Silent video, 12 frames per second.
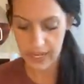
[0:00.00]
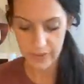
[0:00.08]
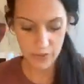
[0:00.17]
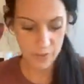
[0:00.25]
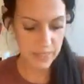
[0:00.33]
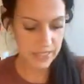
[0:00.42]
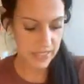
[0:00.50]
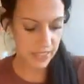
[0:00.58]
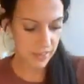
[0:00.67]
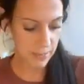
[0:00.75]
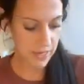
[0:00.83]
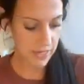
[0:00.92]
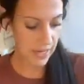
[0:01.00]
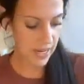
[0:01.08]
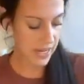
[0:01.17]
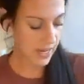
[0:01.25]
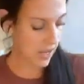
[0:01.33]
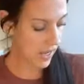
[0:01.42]
Again, if you missed it at the
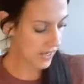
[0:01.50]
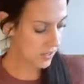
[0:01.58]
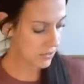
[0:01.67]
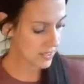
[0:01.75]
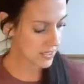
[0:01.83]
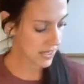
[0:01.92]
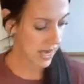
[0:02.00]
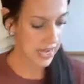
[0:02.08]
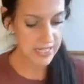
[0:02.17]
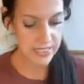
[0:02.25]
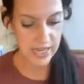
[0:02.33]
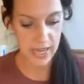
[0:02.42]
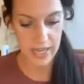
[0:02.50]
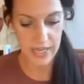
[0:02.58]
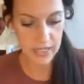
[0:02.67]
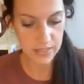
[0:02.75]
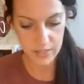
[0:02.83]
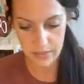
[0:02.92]
beginning, I used
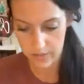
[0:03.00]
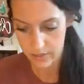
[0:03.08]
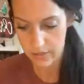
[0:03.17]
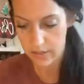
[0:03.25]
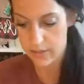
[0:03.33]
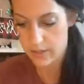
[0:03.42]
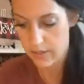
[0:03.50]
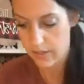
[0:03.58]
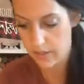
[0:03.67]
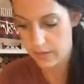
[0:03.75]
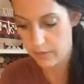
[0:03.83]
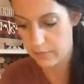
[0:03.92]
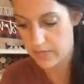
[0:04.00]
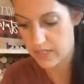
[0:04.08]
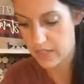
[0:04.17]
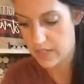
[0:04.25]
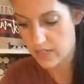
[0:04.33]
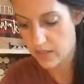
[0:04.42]
810
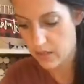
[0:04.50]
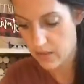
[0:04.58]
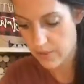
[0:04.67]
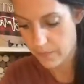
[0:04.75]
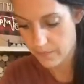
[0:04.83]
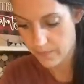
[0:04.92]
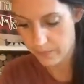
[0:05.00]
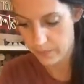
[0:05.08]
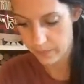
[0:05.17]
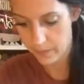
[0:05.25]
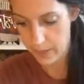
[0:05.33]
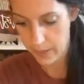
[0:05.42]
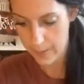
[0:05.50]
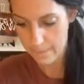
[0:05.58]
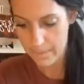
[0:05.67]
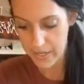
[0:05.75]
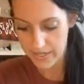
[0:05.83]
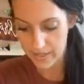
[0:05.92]
stencil
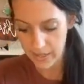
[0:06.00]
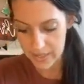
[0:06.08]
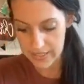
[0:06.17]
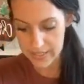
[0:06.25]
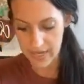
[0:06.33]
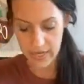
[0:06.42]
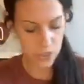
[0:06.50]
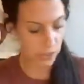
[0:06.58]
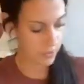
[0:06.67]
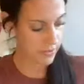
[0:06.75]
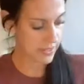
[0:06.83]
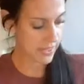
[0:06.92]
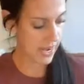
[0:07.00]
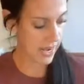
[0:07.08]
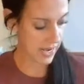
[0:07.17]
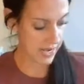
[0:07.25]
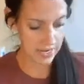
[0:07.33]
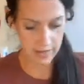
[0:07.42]
because I used
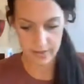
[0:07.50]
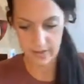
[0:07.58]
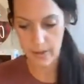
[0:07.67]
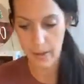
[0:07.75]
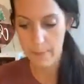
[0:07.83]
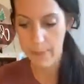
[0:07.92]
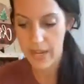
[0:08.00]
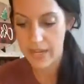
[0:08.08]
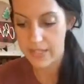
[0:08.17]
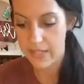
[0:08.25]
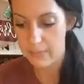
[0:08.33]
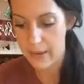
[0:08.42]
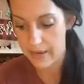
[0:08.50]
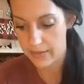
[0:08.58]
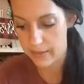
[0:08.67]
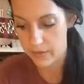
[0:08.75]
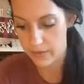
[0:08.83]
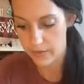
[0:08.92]
a painted
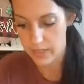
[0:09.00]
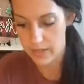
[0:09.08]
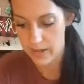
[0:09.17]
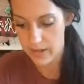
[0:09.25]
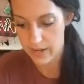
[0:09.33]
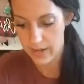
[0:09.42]
background.